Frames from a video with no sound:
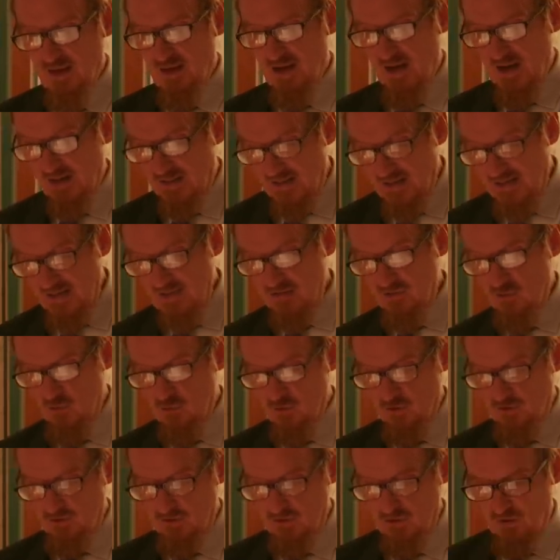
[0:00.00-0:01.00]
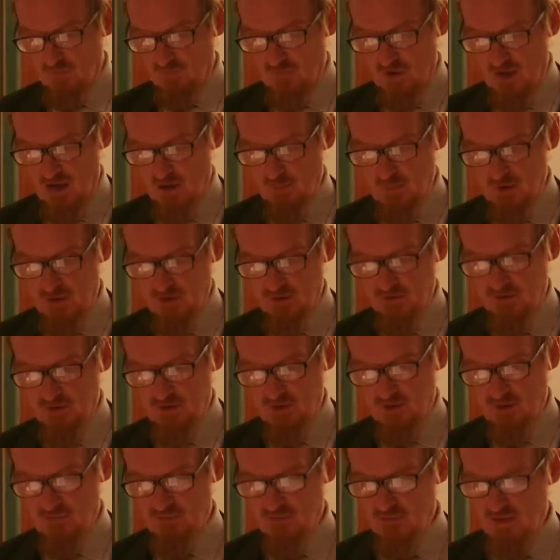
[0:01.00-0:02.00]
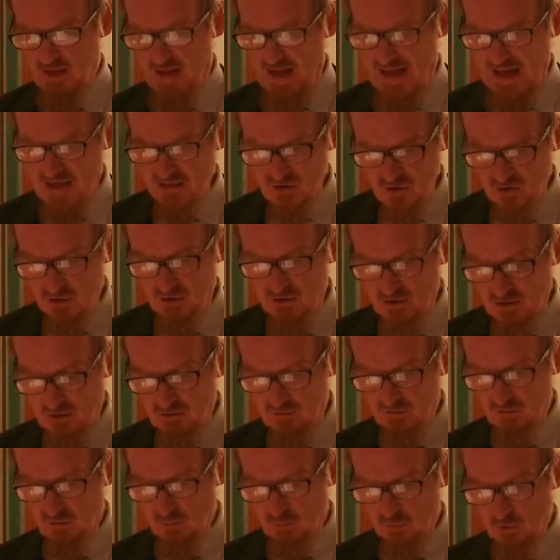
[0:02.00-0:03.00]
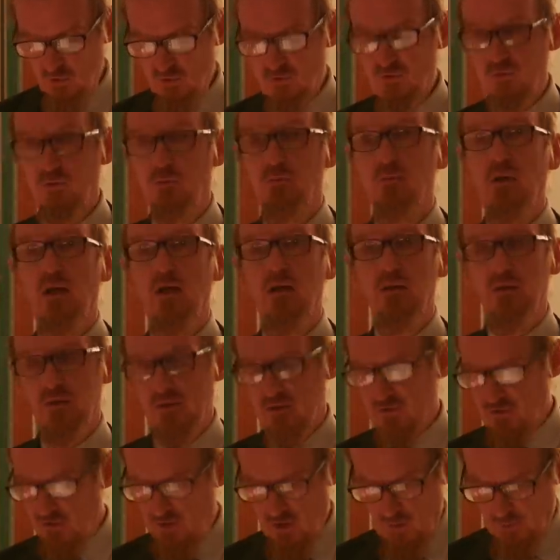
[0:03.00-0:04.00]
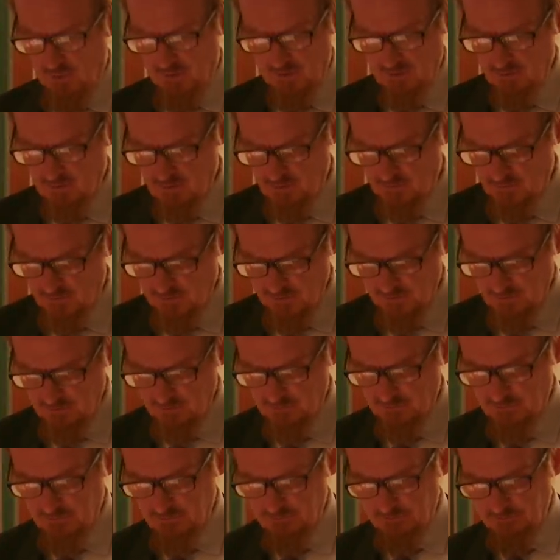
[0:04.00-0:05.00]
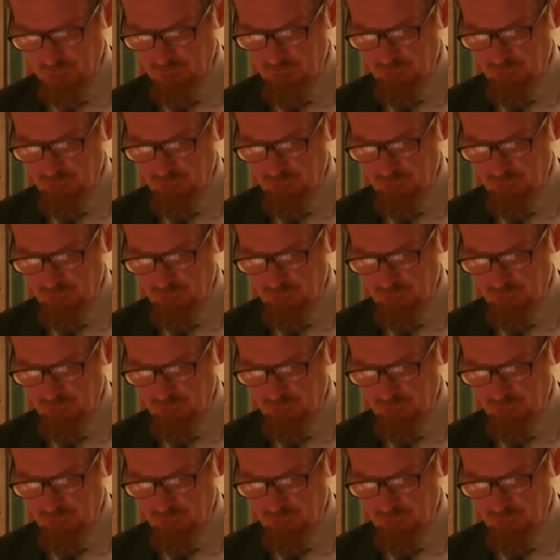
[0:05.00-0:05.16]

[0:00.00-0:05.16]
again threaten the viability of the adjectives Muslim and Islamic themselves.